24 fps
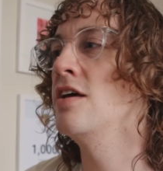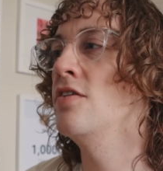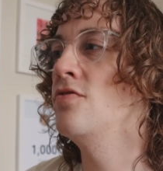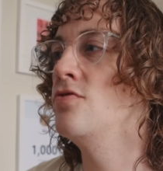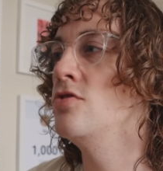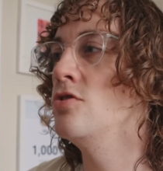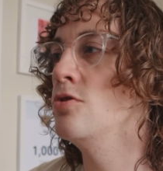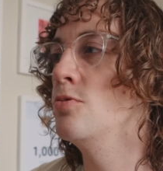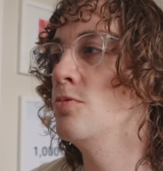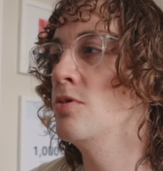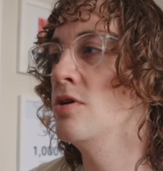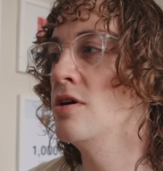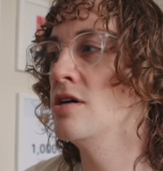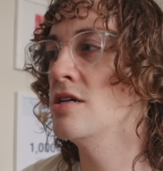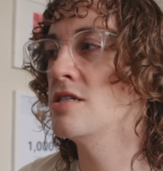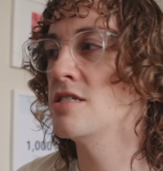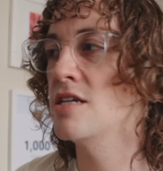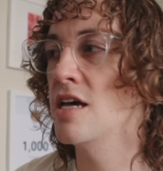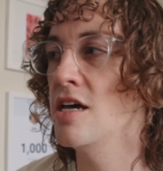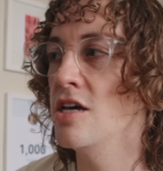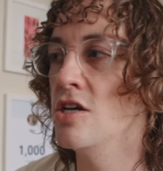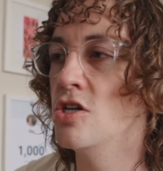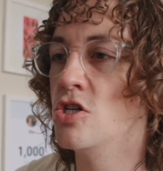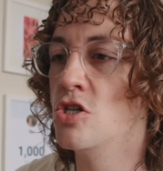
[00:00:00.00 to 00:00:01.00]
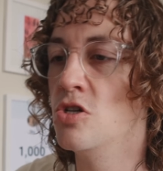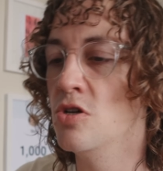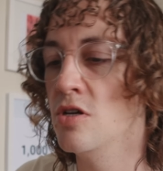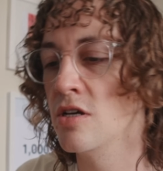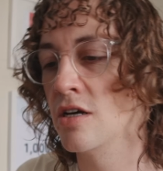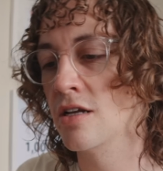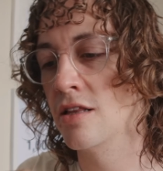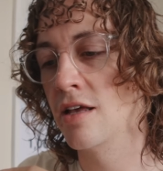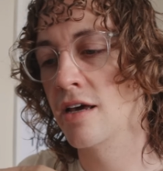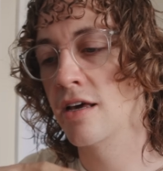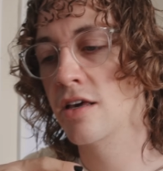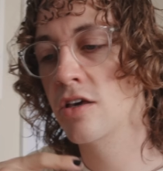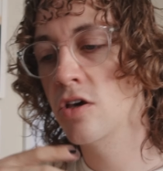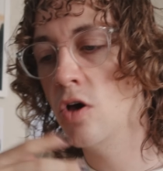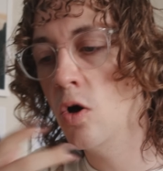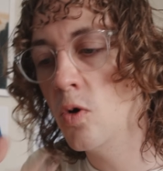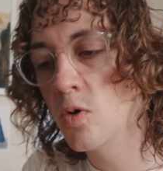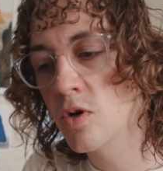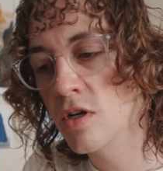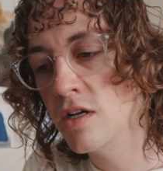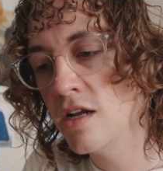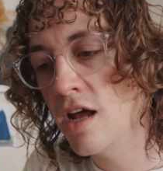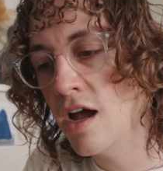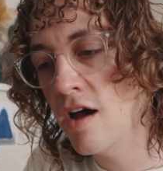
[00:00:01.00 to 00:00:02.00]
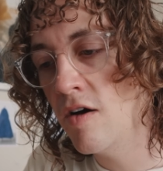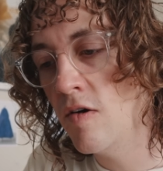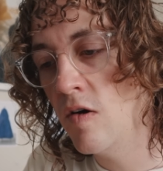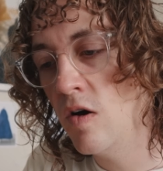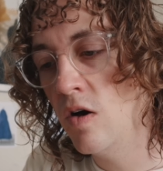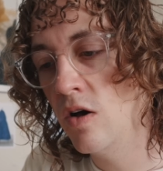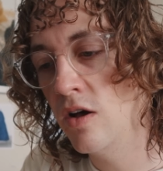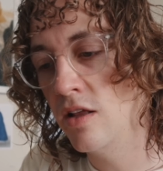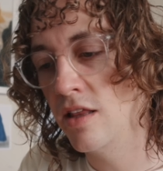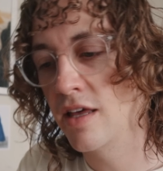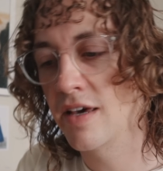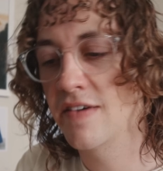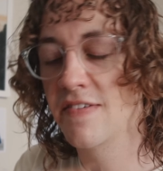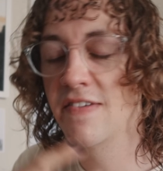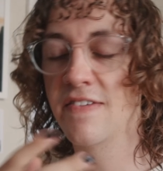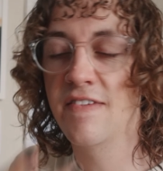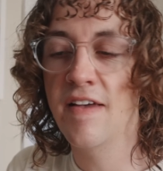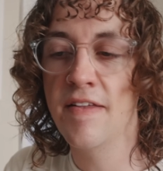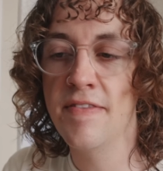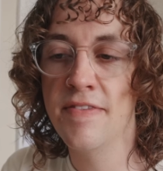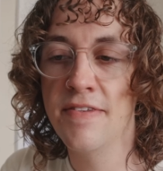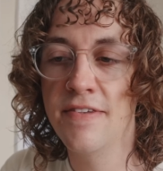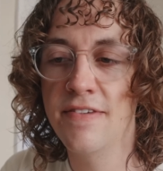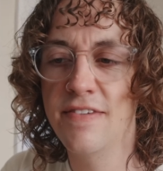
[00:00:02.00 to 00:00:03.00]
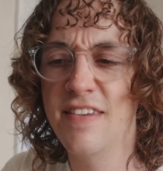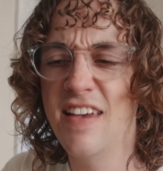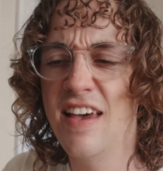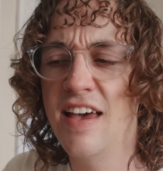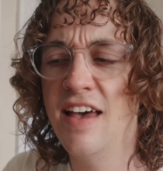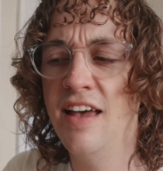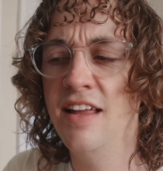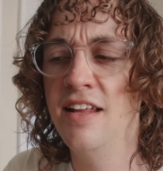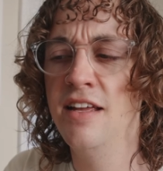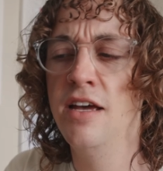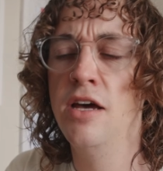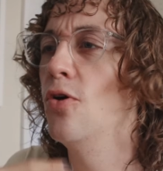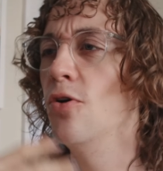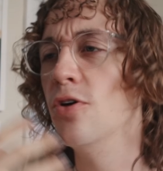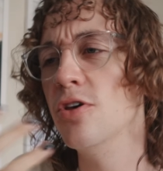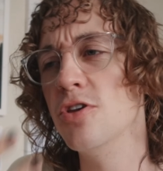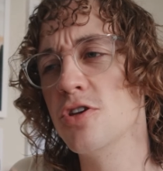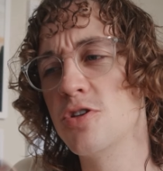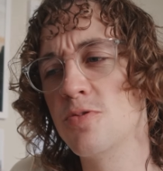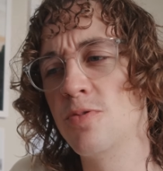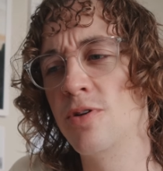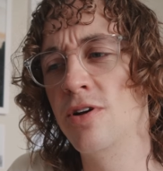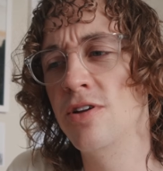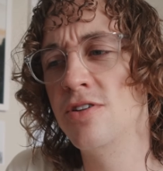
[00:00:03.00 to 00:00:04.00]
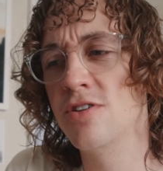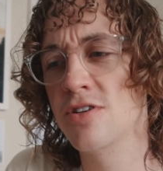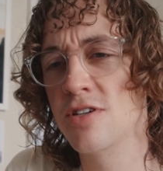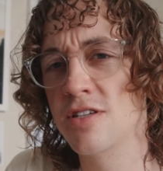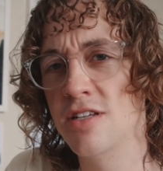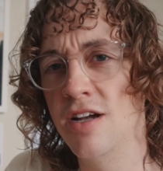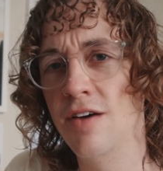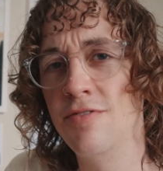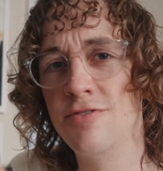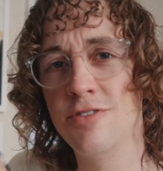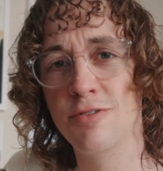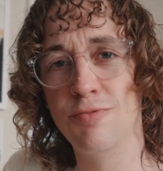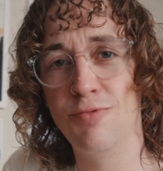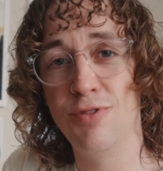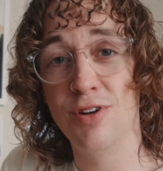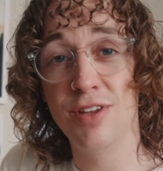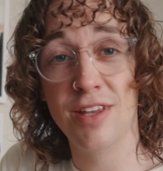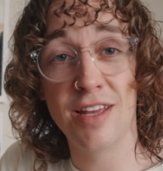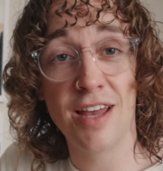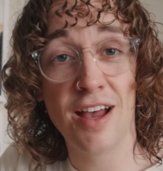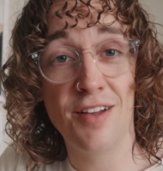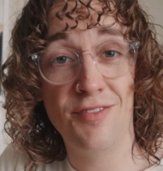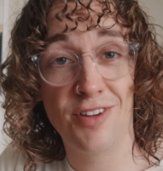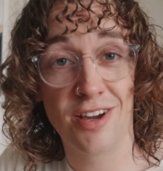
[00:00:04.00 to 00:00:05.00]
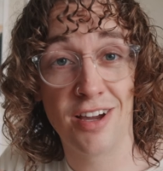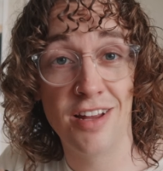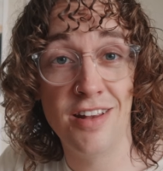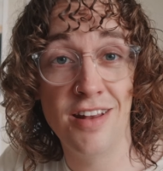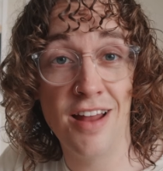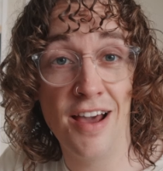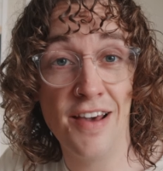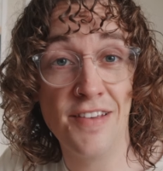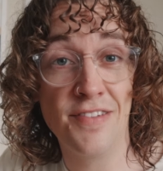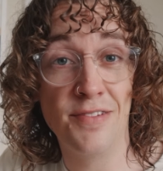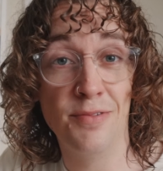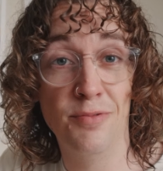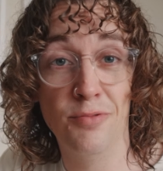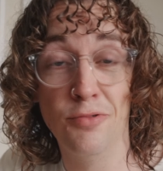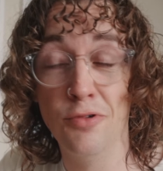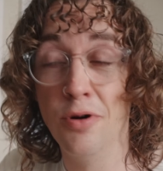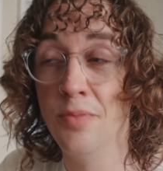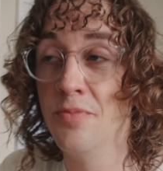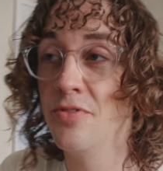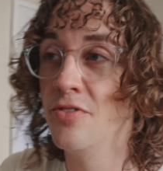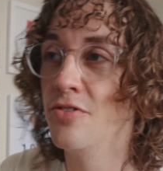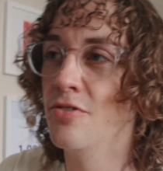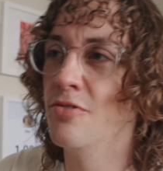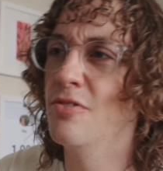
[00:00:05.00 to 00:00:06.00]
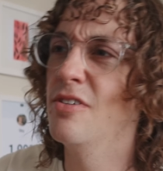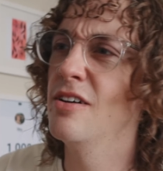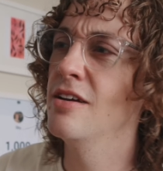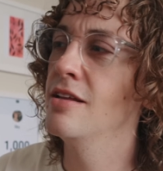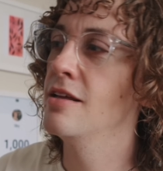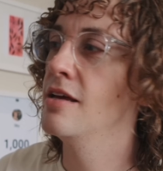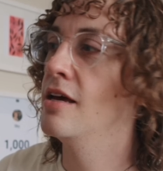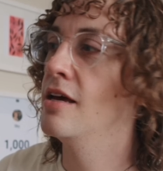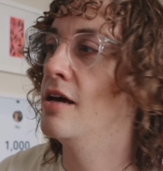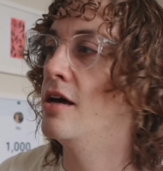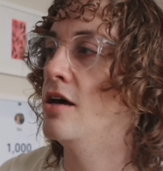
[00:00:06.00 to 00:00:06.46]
if you were, say, shooting at like golden hour, like sunset, or you just wanted your stuff to really have like a nice warmth to it,